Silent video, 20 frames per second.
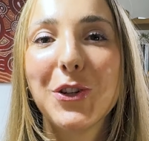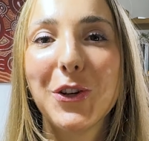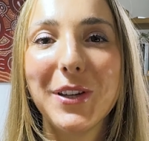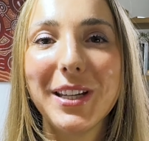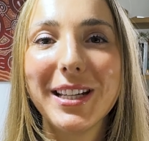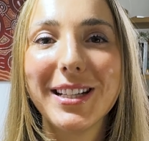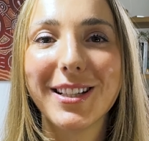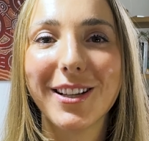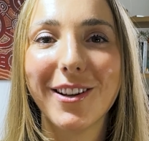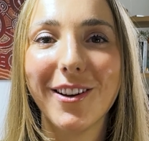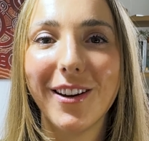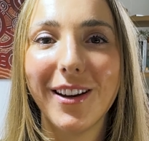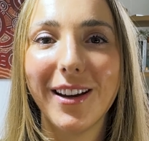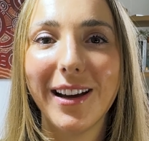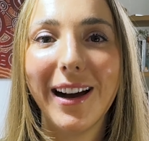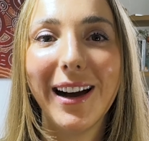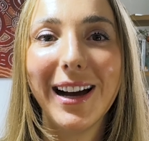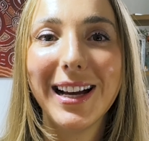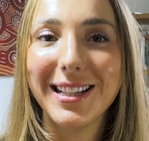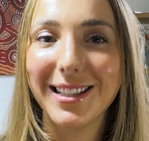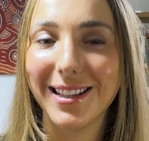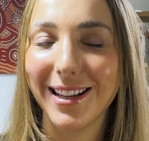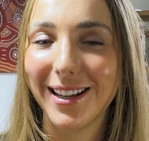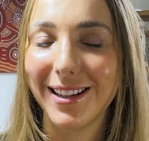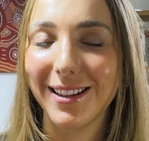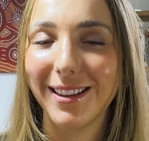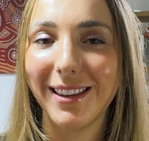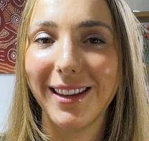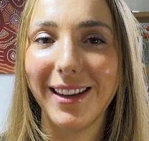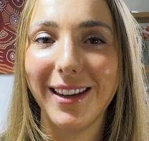2 years ago, I
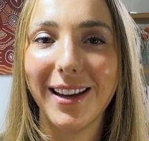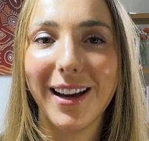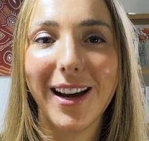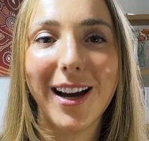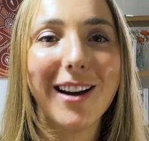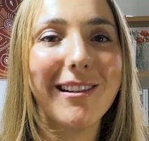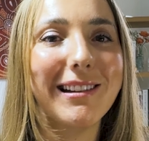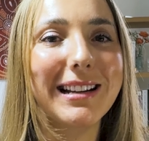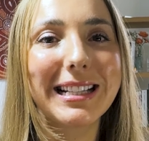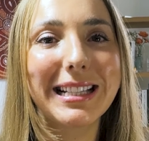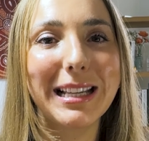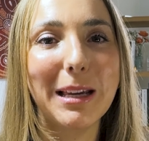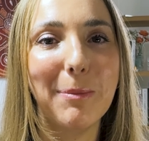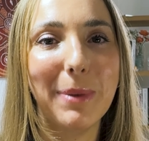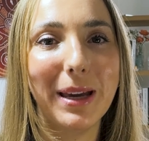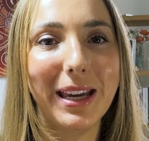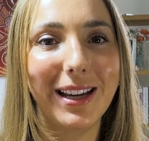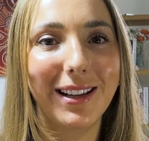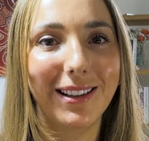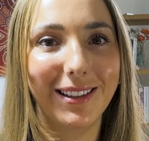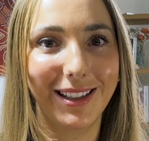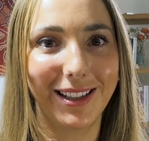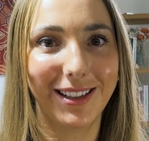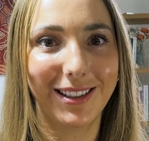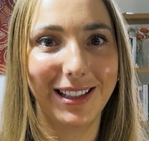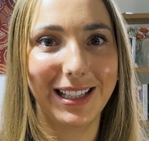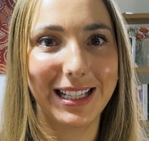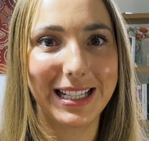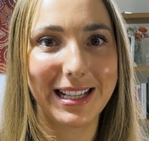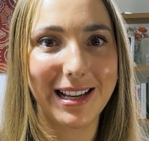sat the RACP
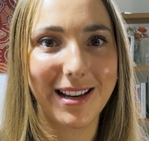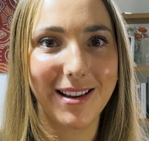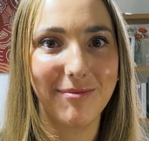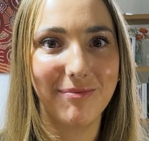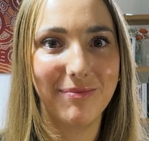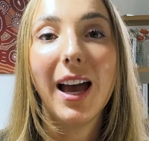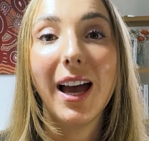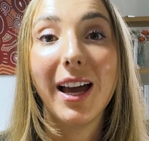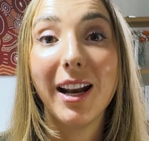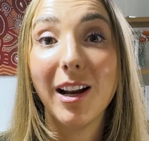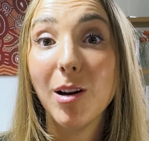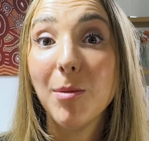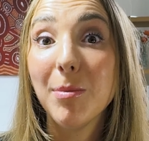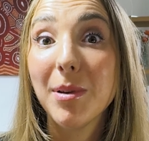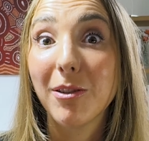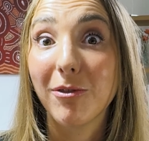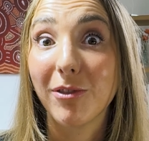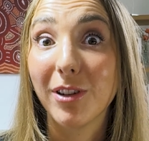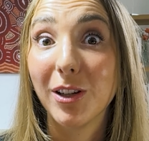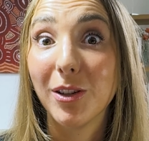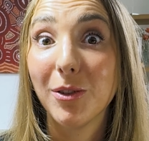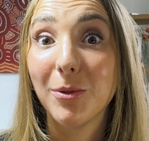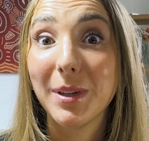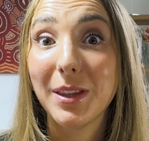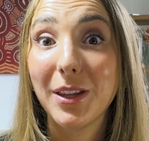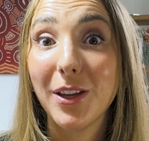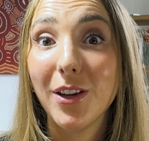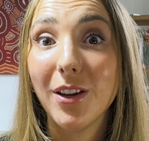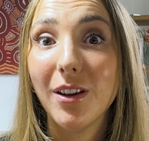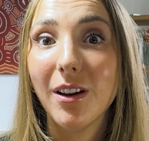Clinical Exam, and I'll be real
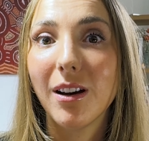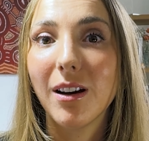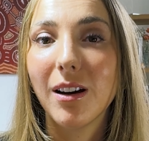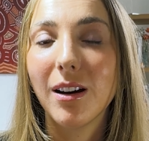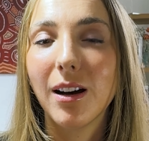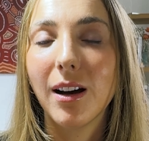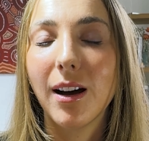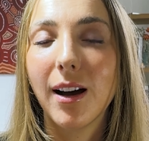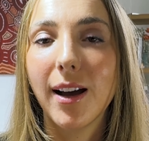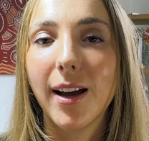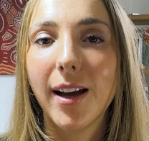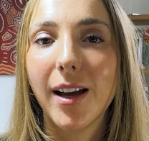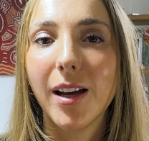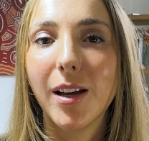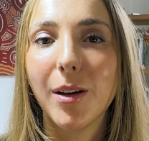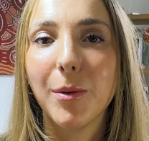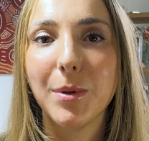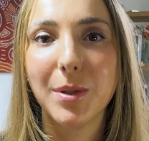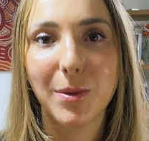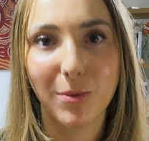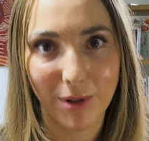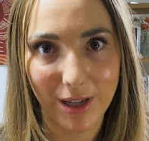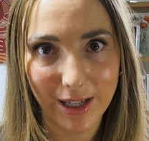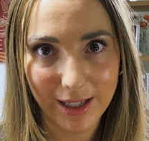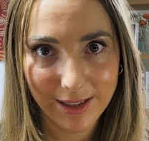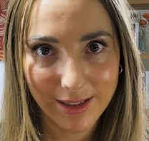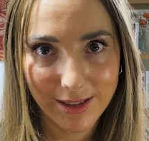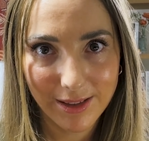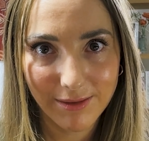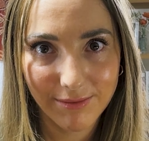with you, I was
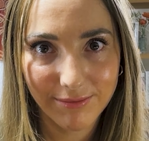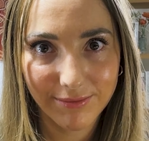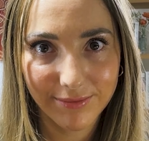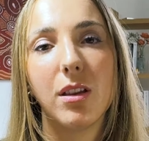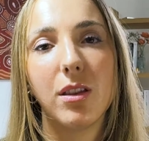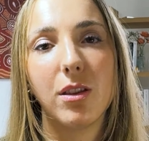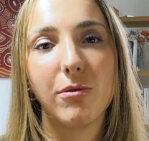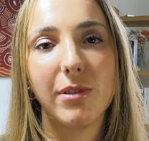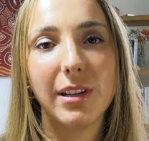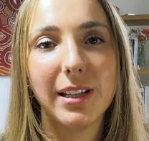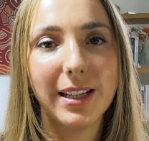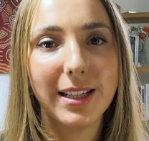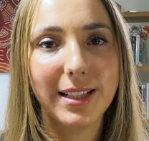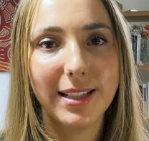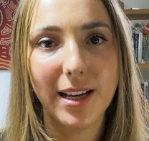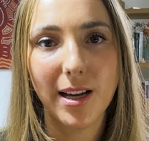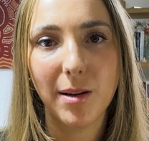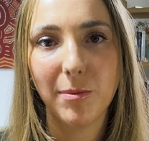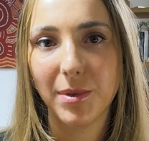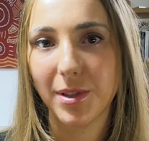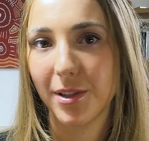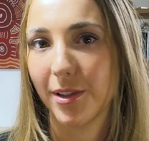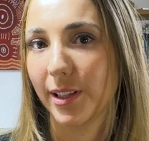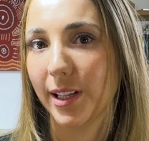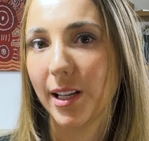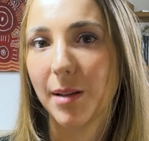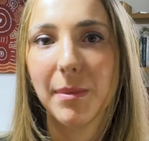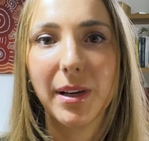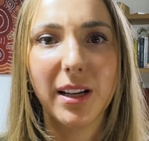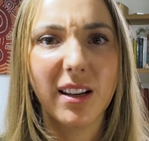wrecked. The written exam was
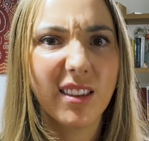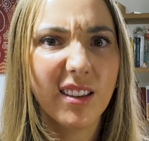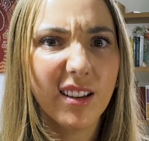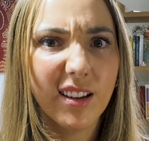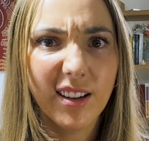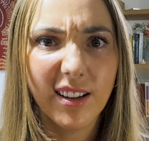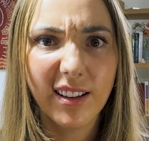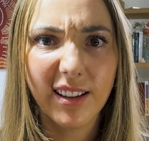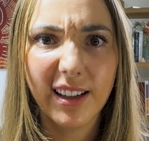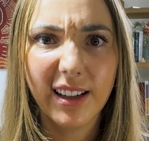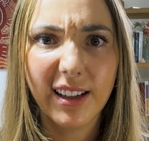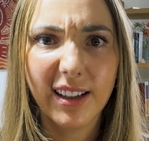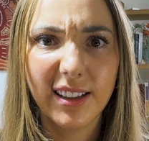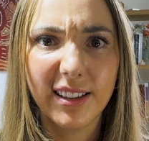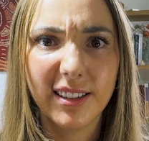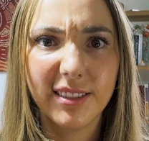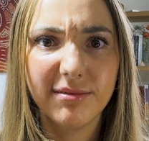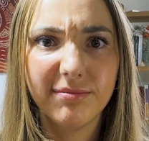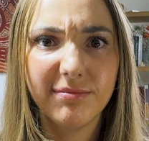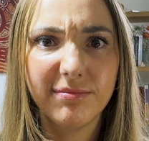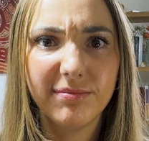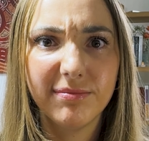only a month earlier,